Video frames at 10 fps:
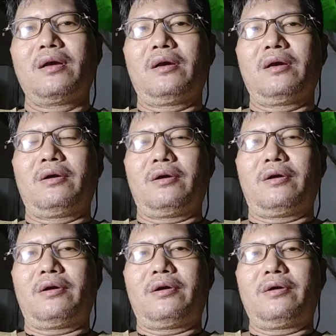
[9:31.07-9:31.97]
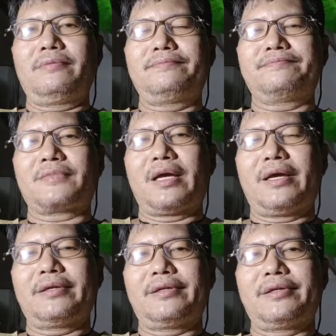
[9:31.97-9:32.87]
Uh-huh. And
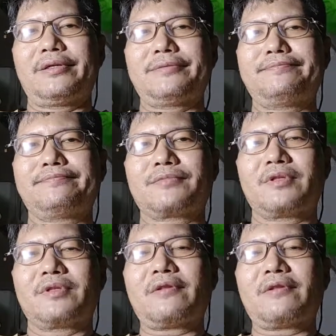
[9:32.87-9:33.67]
that's